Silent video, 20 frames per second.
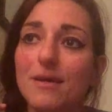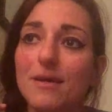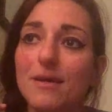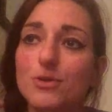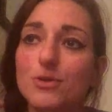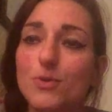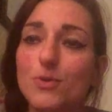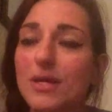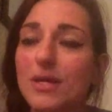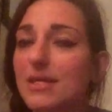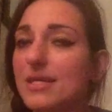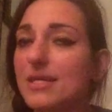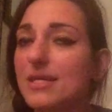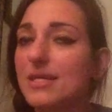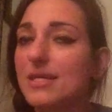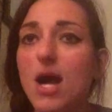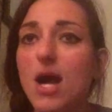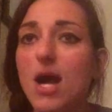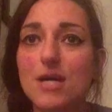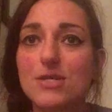
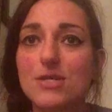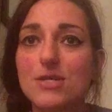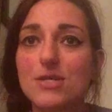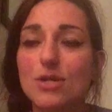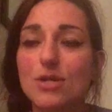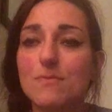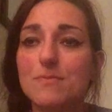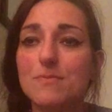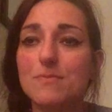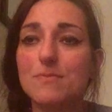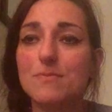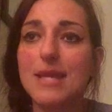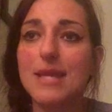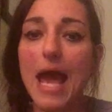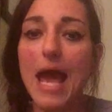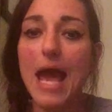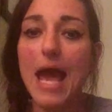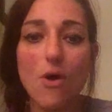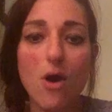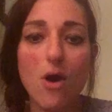costumes, now all the
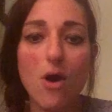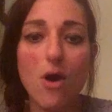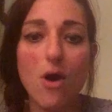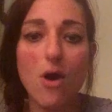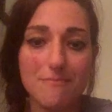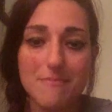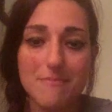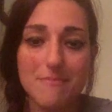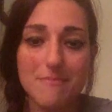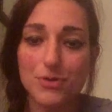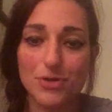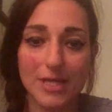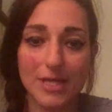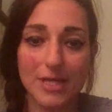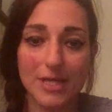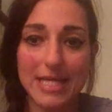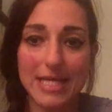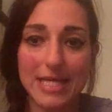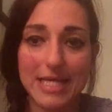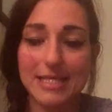members are getting
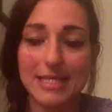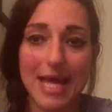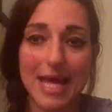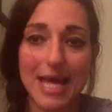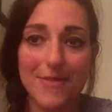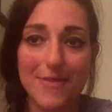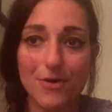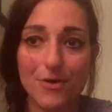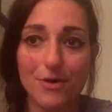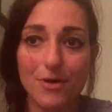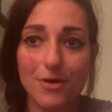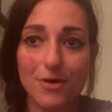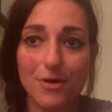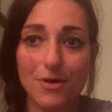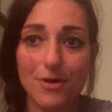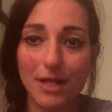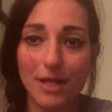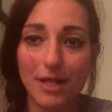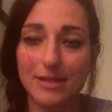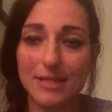together, like the
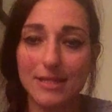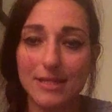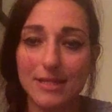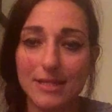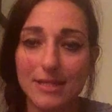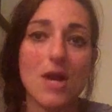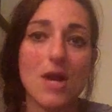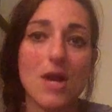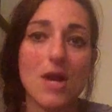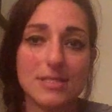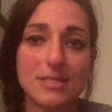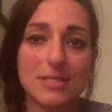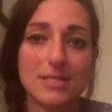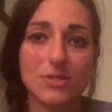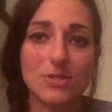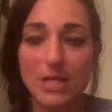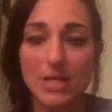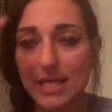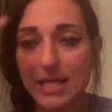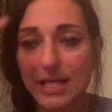garrisons are getting
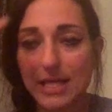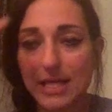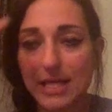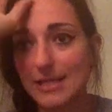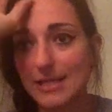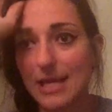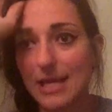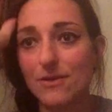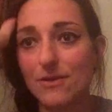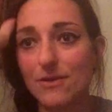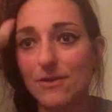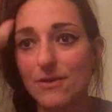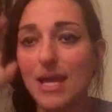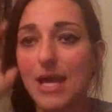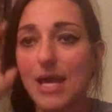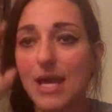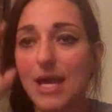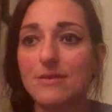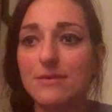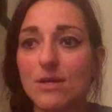together, and
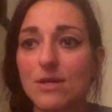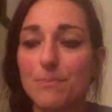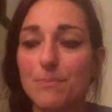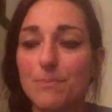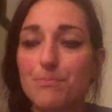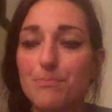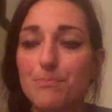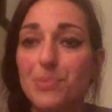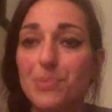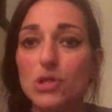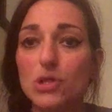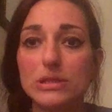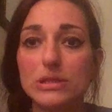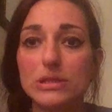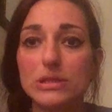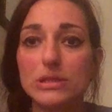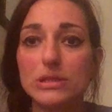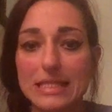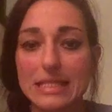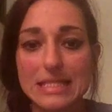they're building
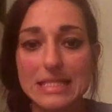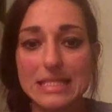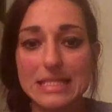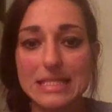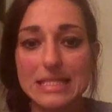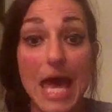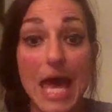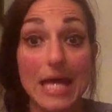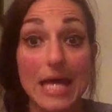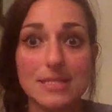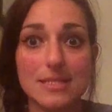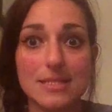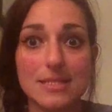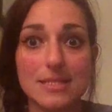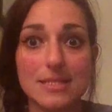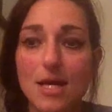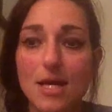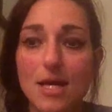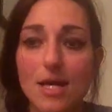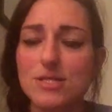sets.
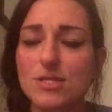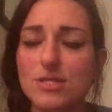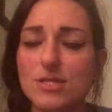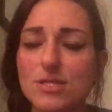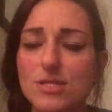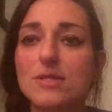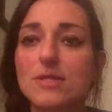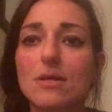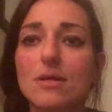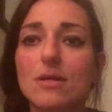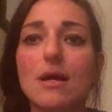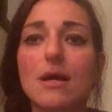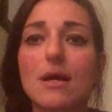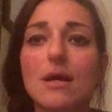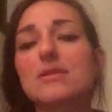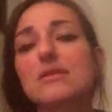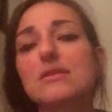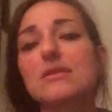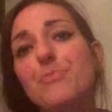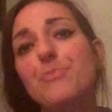They have
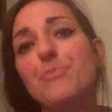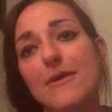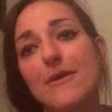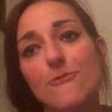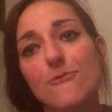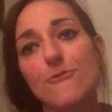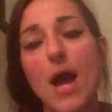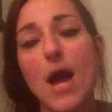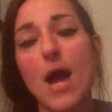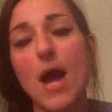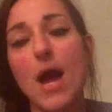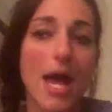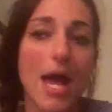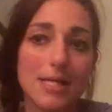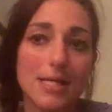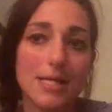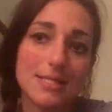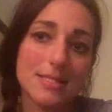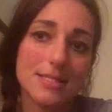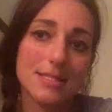wax.
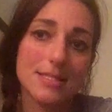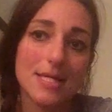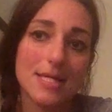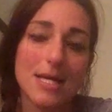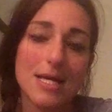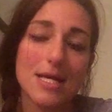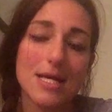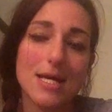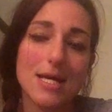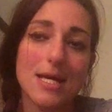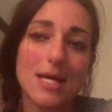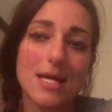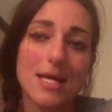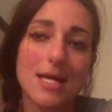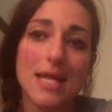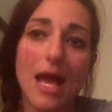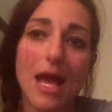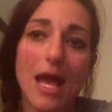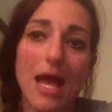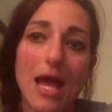
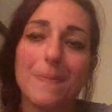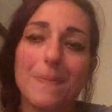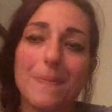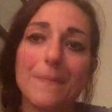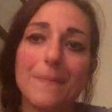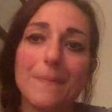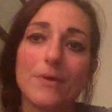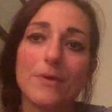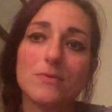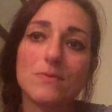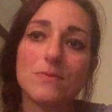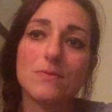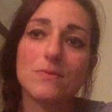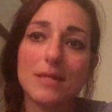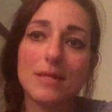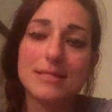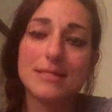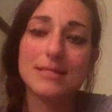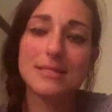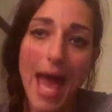Now people are doing the
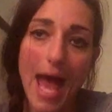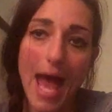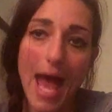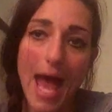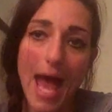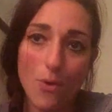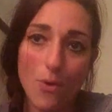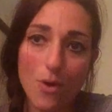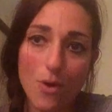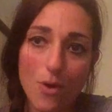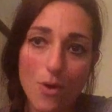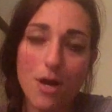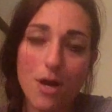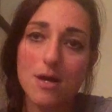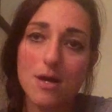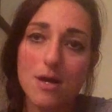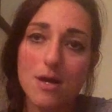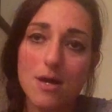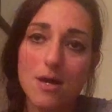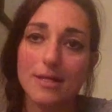towers,
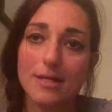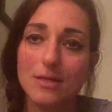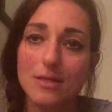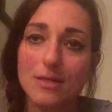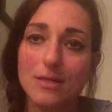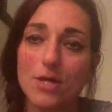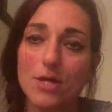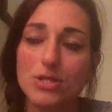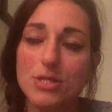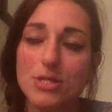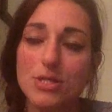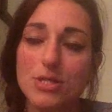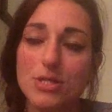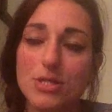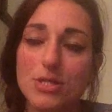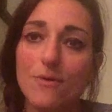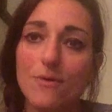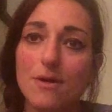like the Watchtower,